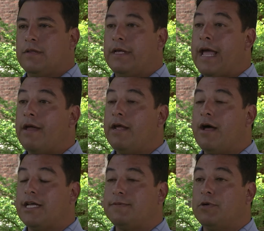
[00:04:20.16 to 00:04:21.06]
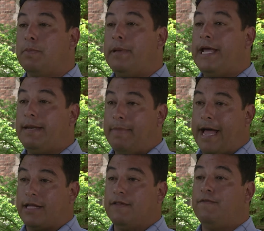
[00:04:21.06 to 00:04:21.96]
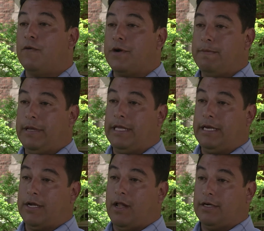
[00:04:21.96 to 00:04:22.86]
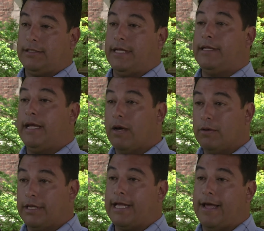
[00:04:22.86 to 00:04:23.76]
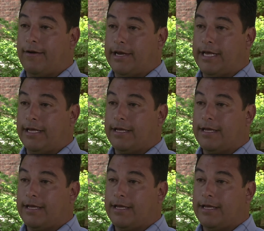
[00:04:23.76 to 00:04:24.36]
The county hospital paid back the $40 million that they owed the county.